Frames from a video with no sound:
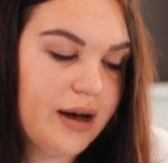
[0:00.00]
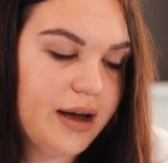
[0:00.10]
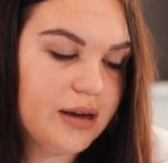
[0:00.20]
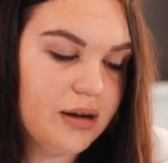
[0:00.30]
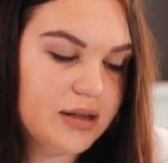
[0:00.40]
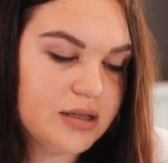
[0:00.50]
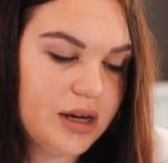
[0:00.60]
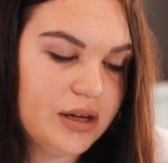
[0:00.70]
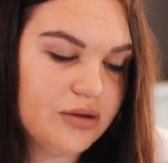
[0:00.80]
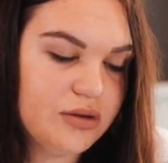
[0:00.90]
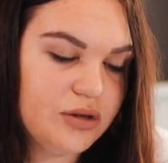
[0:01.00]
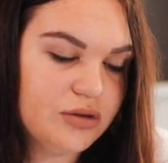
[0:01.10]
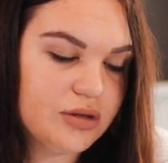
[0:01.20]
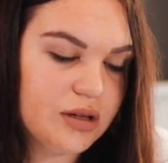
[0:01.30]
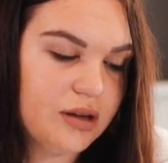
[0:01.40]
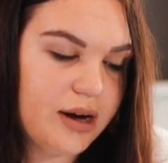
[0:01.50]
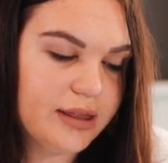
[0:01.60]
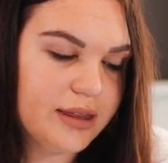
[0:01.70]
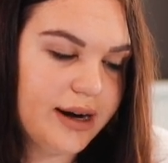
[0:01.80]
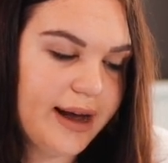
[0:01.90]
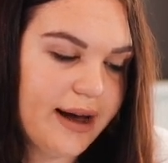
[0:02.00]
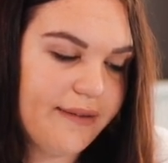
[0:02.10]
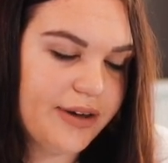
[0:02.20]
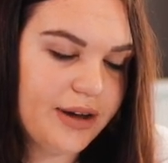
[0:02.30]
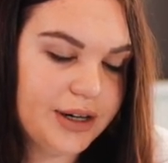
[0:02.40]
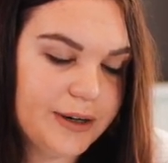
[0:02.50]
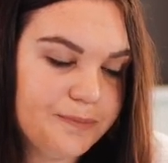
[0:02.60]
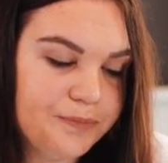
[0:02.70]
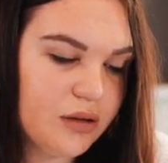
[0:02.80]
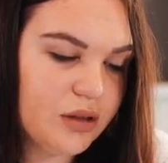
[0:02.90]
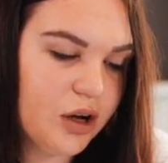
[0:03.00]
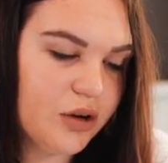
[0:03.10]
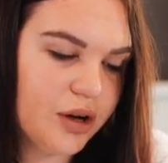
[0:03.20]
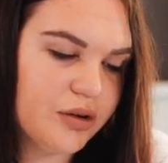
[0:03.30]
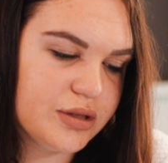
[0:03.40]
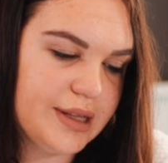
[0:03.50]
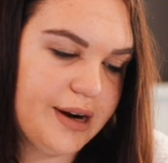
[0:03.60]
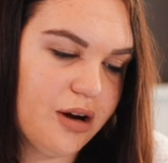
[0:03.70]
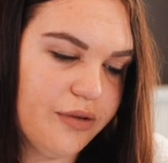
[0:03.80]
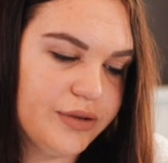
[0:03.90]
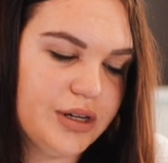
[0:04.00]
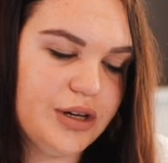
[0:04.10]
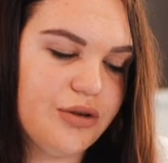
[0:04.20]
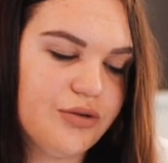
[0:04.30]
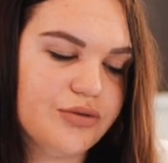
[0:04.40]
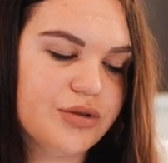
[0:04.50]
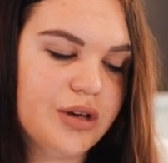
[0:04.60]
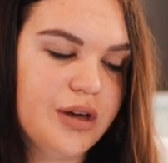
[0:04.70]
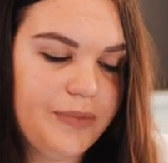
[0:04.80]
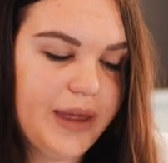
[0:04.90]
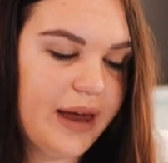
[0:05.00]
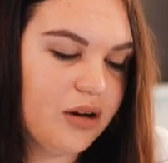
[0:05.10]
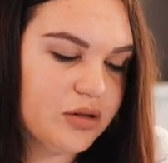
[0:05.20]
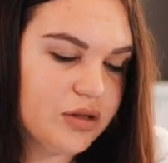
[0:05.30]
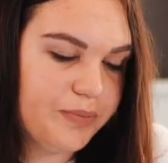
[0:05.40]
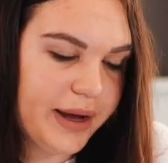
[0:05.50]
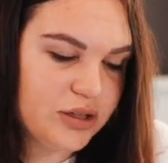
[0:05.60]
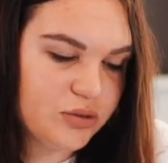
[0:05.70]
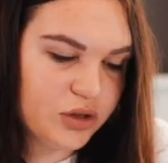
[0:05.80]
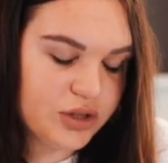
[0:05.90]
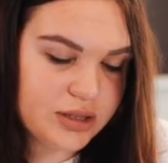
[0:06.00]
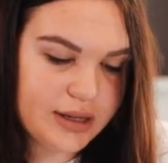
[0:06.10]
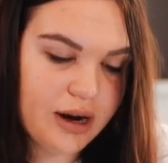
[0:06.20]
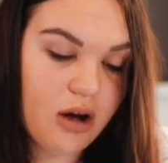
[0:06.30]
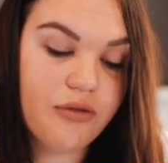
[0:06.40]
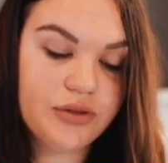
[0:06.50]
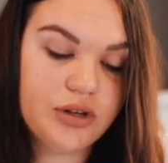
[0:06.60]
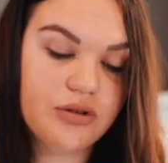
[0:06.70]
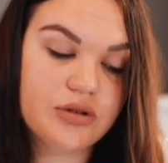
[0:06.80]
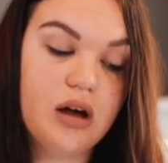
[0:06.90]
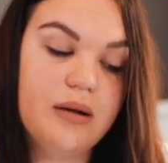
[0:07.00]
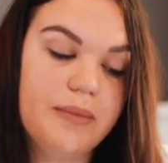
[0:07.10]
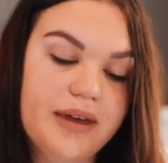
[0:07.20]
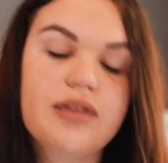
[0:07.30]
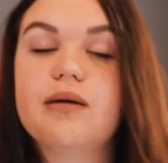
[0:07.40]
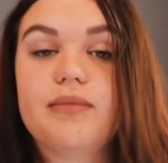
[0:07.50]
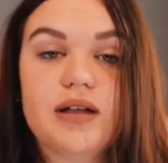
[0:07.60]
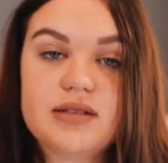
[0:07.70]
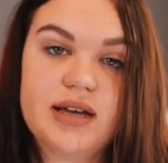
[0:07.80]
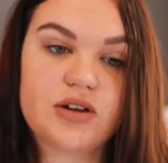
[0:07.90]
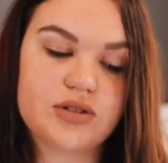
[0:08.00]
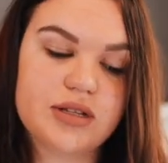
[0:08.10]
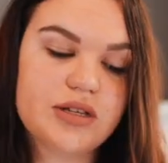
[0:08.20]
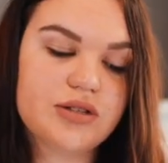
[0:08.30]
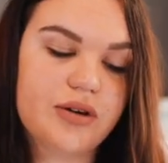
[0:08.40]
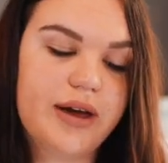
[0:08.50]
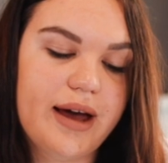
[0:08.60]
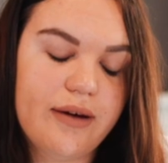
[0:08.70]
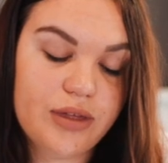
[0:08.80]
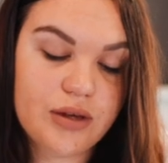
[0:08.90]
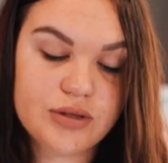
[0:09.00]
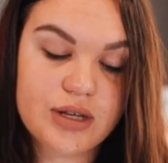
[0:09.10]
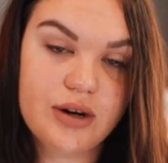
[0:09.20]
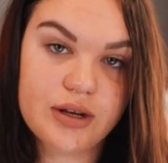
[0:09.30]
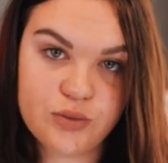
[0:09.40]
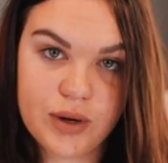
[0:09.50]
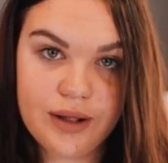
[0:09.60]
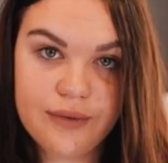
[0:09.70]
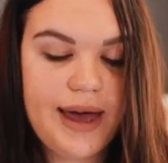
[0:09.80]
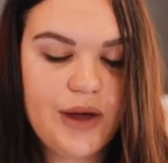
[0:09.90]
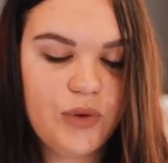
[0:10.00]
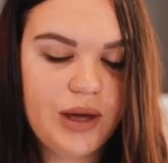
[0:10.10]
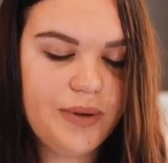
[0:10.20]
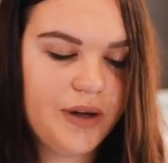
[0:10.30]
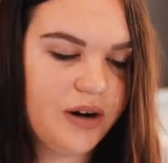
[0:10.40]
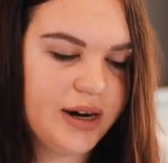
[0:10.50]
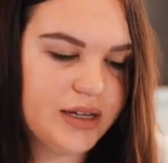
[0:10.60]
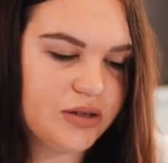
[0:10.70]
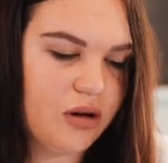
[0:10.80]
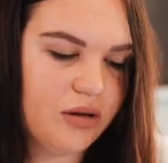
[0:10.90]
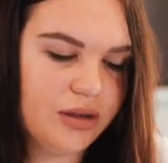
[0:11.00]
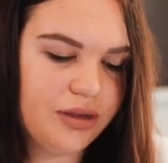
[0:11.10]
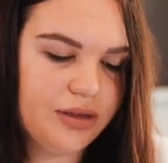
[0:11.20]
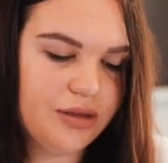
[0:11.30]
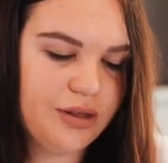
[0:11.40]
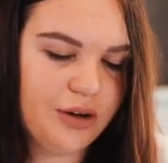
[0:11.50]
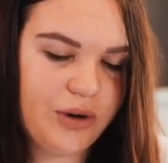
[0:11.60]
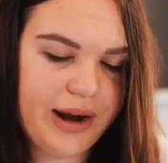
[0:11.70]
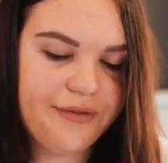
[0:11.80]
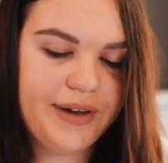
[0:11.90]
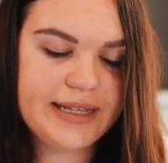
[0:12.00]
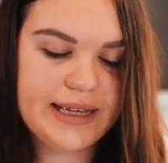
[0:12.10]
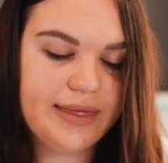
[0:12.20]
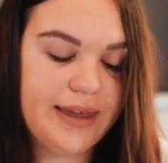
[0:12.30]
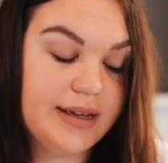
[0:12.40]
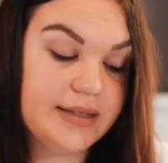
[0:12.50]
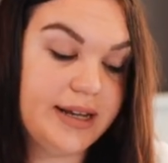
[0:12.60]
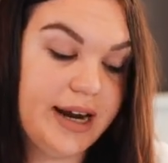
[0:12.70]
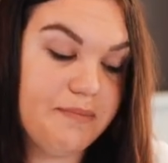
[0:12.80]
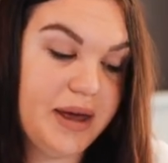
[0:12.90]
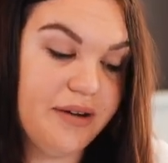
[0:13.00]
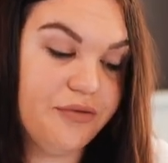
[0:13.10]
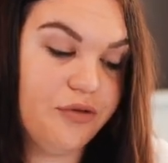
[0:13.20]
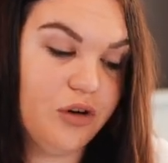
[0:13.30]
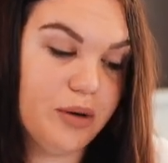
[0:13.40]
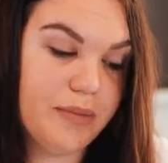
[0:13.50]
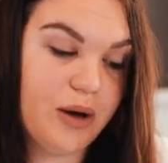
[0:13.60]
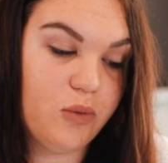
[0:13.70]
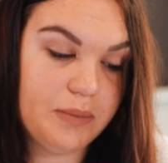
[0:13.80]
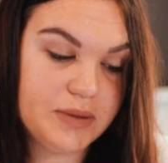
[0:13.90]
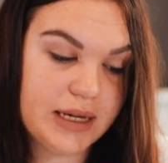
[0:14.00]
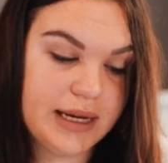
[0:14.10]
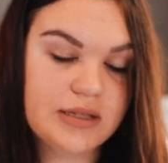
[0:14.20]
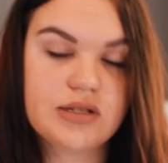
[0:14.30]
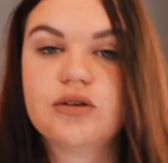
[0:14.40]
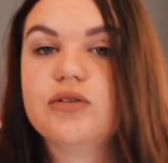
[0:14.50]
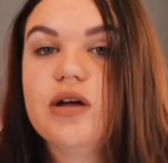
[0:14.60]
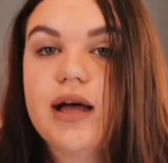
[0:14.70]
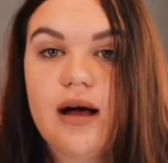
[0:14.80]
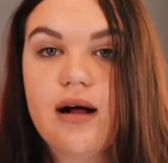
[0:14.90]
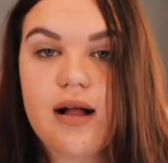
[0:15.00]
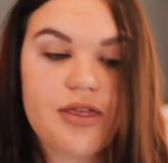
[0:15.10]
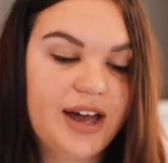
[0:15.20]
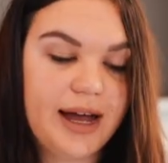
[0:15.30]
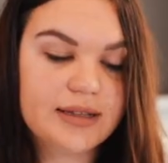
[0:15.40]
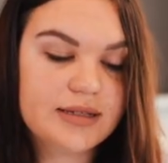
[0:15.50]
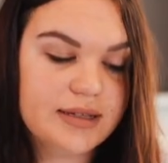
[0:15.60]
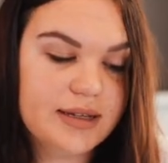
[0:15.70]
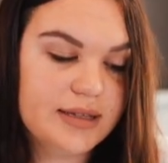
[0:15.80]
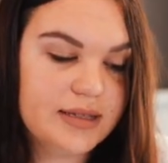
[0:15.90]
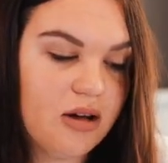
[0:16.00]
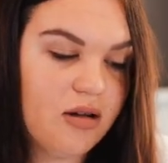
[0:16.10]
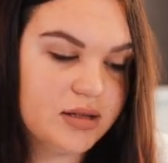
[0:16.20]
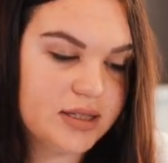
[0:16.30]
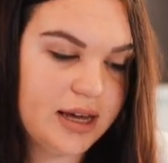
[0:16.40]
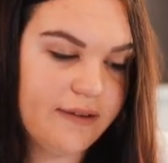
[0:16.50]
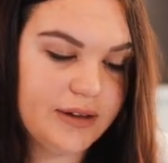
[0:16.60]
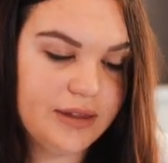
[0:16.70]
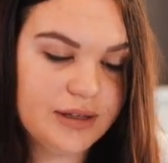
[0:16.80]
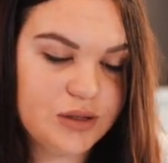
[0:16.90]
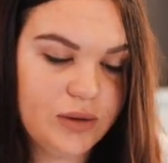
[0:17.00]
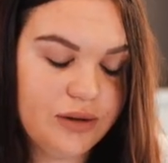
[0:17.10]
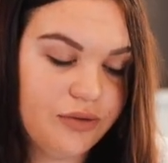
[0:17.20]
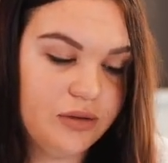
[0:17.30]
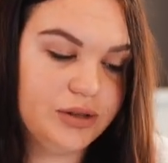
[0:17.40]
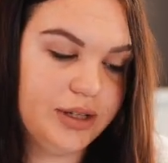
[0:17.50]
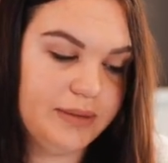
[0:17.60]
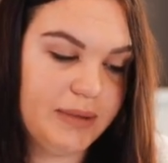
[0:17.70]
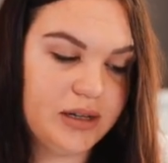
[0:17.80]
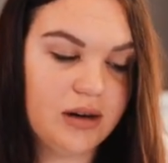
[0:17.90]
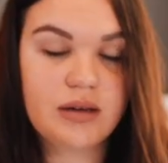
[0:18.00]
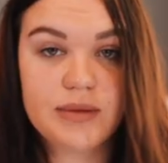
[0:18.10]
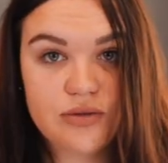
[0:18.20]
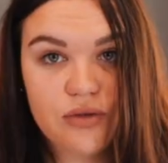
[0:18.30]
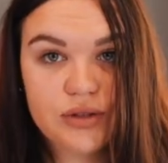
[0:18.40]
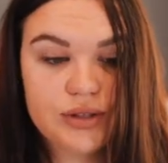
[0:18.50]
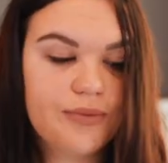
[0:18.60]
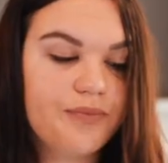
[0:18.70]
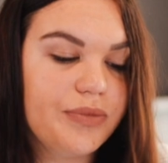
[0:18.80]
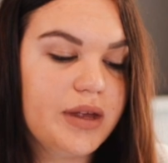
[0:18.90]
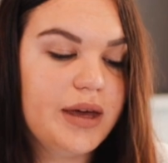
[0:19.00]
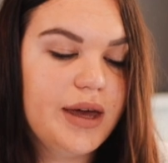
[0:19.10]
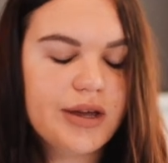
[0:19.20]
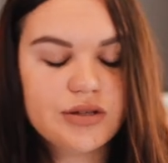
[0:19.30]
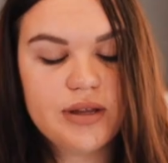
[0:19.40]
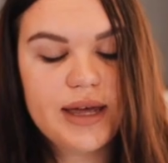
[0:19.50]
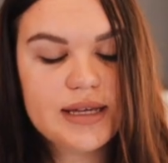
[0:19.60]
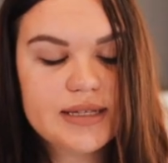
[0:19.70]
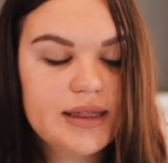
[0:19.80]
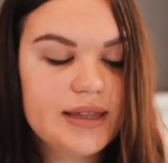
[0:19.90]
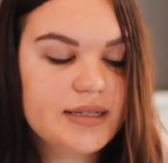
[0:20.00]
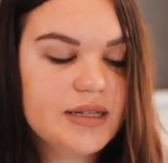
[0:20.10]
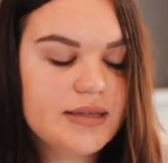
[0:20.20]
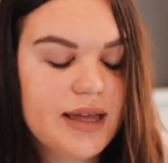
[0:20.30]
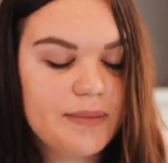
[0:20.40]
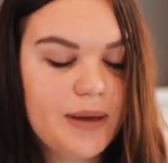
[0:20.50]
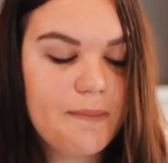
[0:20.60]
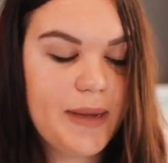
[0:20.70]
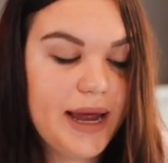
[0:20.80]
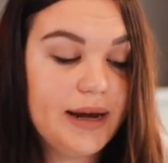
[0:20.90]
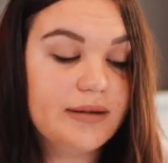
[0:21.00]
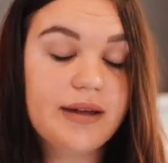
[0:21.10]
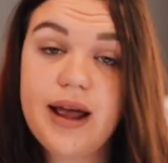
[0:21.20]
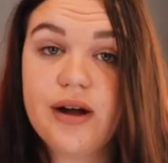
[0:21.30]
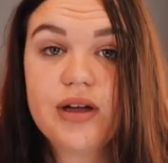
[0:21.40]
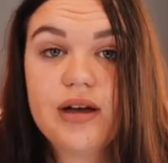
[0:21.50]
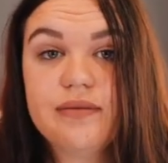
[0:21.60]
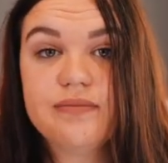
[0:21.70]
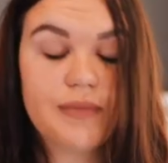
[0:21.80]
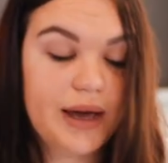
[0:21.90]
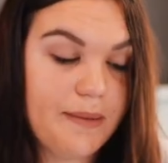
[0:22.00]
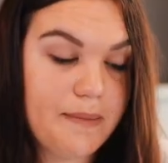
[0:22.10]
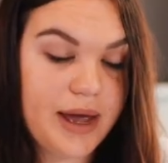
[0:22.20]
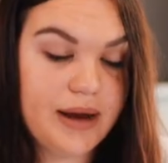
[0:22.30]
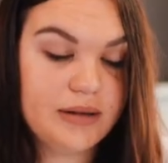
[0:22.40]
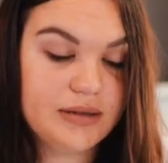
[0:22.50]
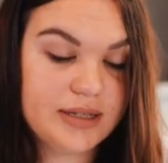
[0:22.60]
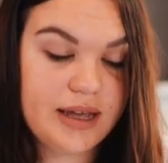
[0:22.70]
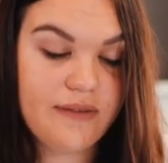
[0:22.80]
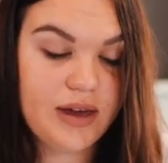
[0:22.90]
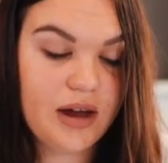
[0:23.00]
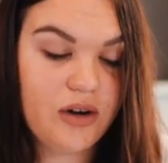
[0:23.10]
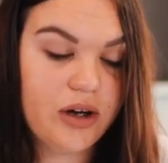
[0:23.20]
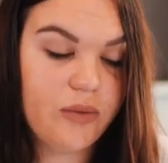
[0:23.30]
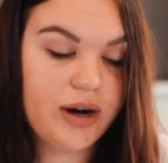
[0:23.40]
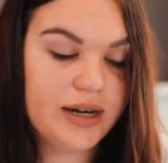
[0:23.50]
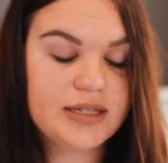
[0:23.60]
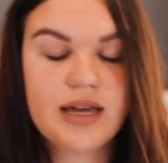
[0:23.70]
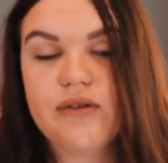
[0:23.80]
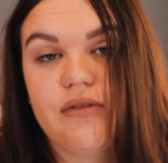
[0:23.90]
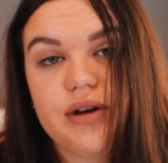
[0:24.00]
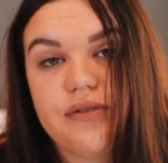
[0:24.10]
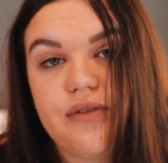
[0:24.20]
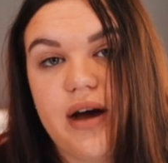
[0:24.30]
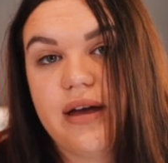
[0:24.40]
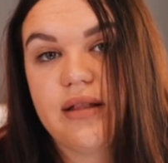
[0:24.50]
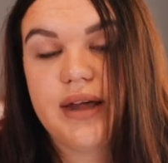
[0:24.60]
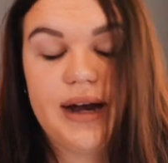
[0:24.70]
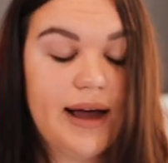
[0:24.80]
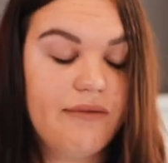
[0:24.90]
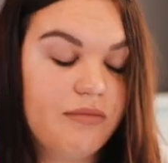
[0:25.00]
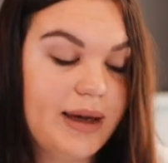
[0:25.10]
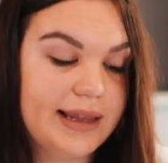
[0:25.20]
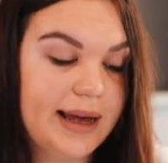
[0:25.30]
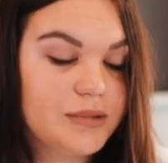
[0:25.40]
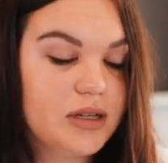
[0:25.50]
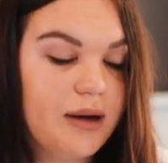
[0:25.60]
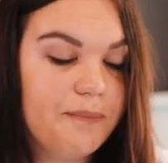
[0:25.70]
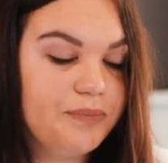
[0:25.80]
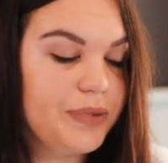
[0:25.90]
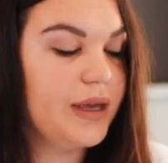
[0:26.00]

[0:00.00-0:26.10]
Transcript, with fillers: Icons I use a lot that I have here. Logos that I often use, and also paint swatches that I often use on my thumbnails actually, so I have those here as well. And web here is all of the graphics and things that I made for my website, so all that is all saved in this one folder, in my documents folder. So like I said, this is like my main area, my main saving area where I save every file that I have on my laptop.